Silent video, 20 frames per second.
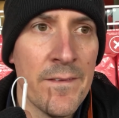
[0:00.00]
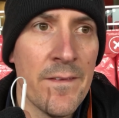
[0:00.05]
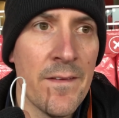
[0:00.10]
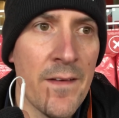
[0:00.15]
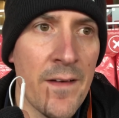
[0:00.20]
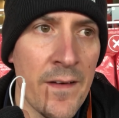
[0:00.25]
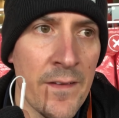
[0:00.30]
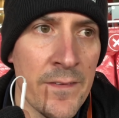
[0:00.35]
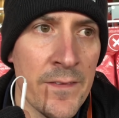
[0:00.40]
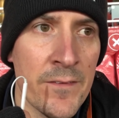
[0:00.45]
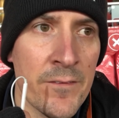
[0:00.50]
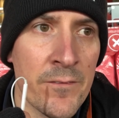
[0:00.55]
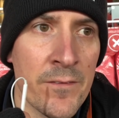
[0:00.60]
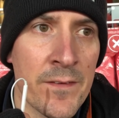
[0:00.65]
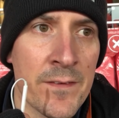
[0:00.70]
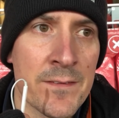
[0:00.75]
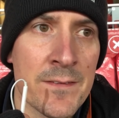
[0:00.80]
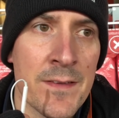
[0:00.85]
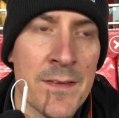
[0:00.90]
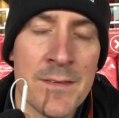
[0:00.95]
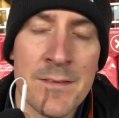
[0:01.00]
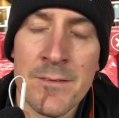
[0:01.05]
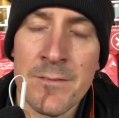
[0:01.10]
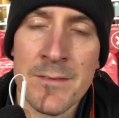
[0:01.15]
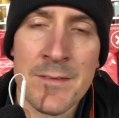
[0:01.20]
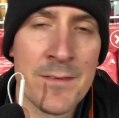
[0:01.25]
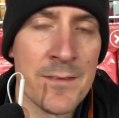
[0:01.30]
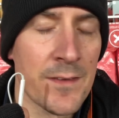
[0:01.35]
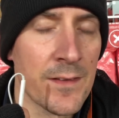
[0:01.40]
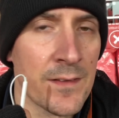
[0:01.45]
under Arteta,
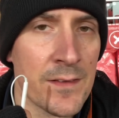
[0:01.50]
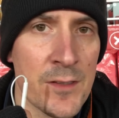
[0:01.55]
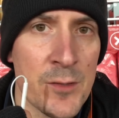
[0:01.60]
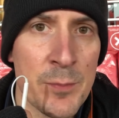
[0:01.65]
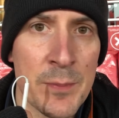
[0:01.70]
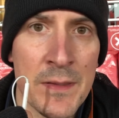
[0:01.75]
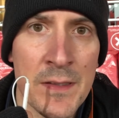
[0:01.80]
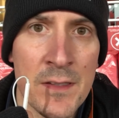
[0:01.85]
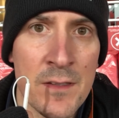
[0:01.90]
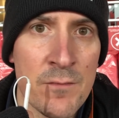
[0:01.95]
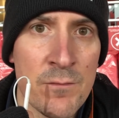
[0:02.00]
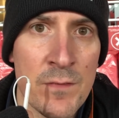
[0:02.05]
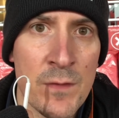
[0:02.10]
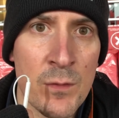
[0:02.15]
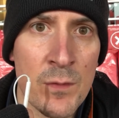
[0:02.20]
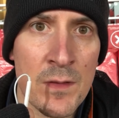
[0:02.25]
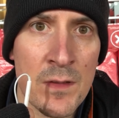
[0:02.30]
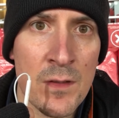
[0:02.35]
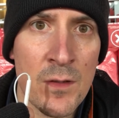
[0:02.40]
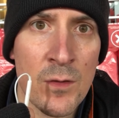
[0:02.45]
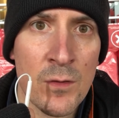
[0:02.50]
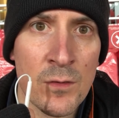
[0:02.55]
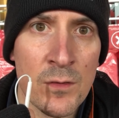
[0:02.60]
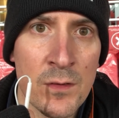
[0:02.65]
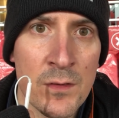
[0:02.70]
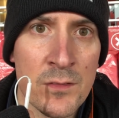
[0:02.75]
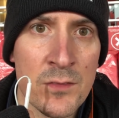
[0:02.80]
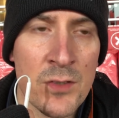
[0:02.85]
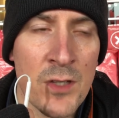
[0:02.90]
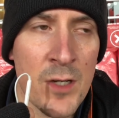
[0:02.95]
and suddenly it's beginning to feel a long,
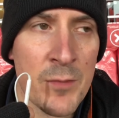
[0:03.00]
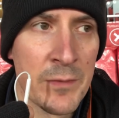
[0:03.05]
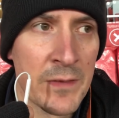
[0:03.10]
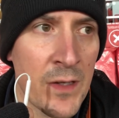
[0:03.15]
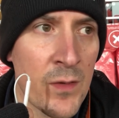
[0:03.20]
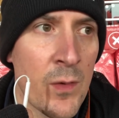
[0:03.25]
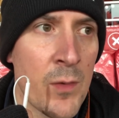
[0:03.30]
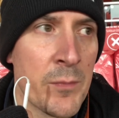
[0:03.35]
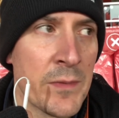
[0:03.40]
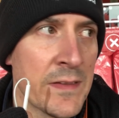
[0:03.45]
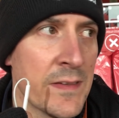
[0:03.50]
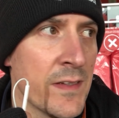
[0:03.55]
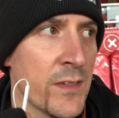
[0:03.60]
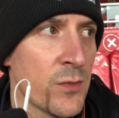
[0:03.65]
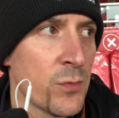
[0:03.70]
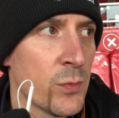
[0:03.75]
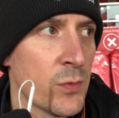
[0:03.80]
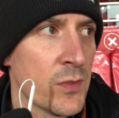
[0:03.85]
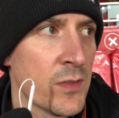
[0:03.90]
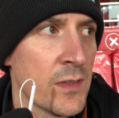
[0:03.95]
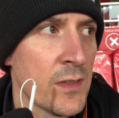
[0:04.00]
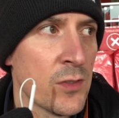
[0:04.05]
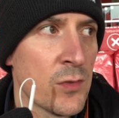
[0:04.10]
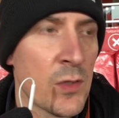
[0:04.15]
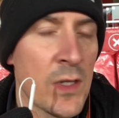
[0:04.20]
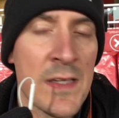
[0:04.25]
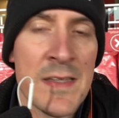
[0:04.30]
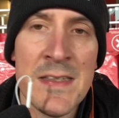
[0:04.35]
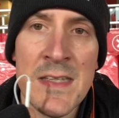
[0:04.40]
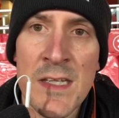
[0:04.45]
long time ago. I mean, it's
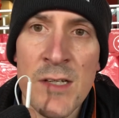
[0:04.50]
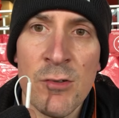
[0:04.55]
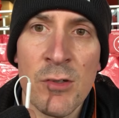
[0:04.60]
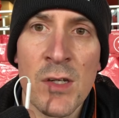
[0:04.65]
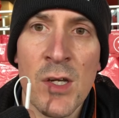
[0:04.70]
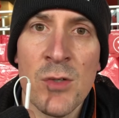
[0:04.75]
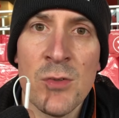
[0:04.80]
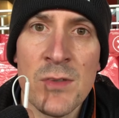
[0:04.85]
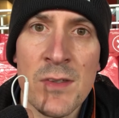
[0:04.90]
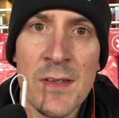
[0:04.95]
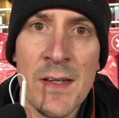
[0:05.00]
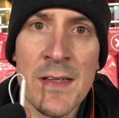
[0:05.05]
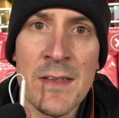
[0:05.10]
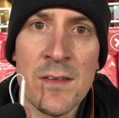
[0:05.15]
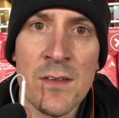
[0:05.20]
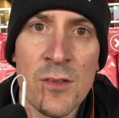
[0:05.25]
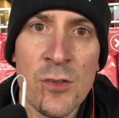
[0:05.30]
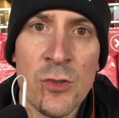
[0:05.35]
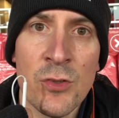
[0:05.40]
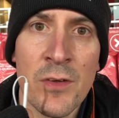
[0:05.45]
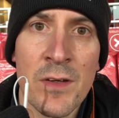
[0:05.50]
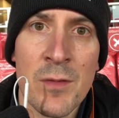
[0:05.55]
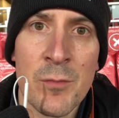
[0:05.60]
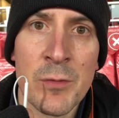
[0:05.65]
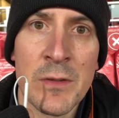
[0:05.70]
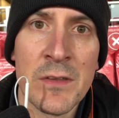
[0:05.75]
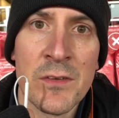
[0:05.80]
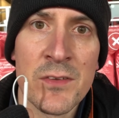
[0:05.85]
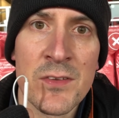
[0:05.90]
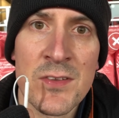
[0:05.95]
a year ago today that Unai
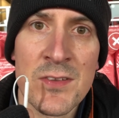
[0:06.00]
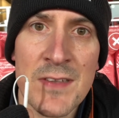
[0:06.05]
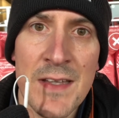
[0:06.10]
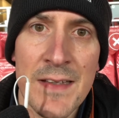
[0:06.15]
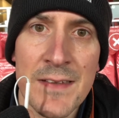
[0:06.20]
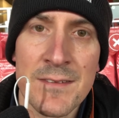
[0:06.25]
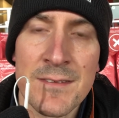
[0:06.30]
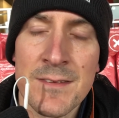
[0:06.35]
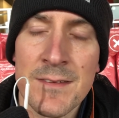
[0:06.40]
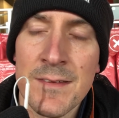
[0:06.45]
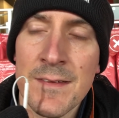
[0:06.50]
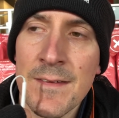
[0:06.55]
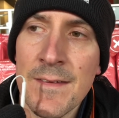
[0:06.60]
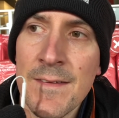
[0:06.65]
Emery got sacked,